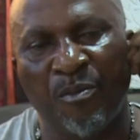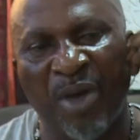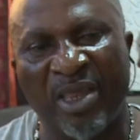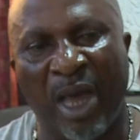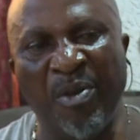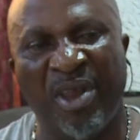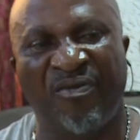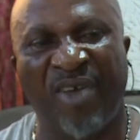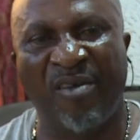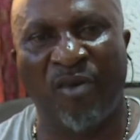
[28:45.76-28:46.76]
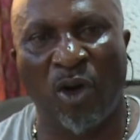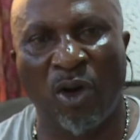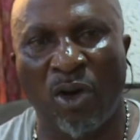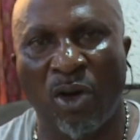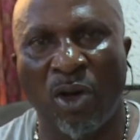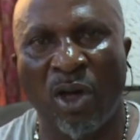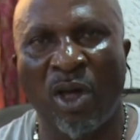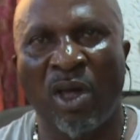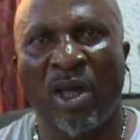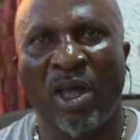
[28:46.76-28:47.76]
Benjamin Favor.
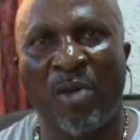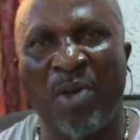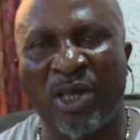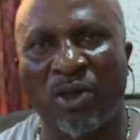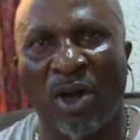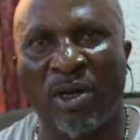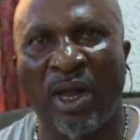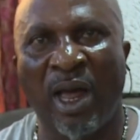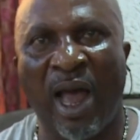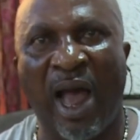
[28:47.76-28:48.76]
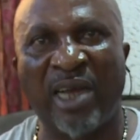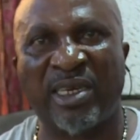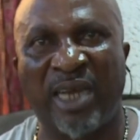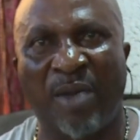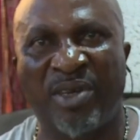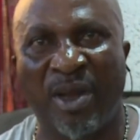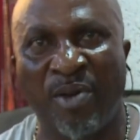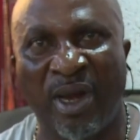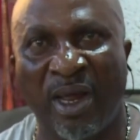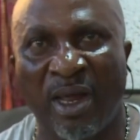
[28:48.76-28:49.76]
He mentioned Aslem
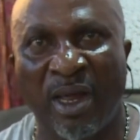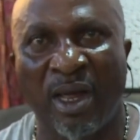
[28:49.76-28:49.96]
Tebile.